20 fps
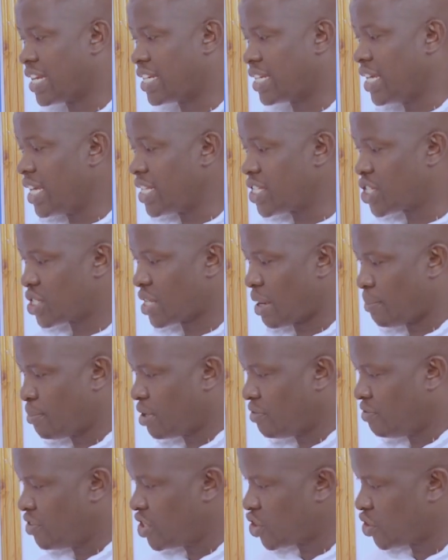and each
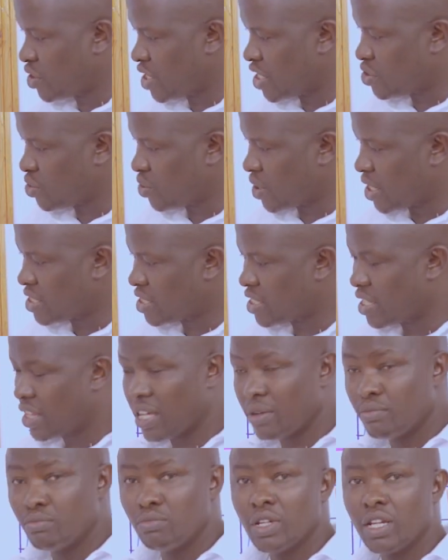subdivision as you can see
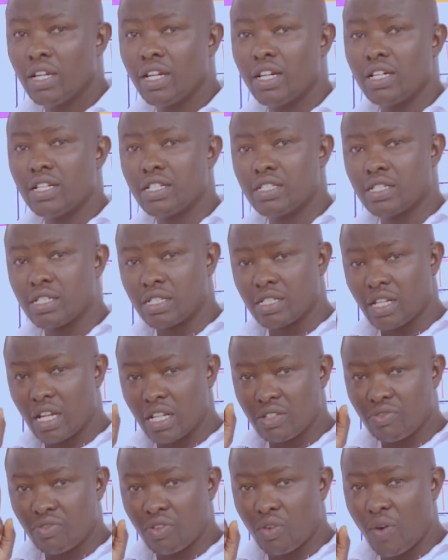them, it
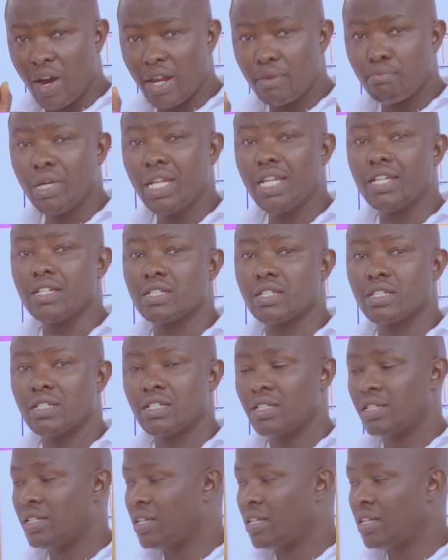stands for one minute.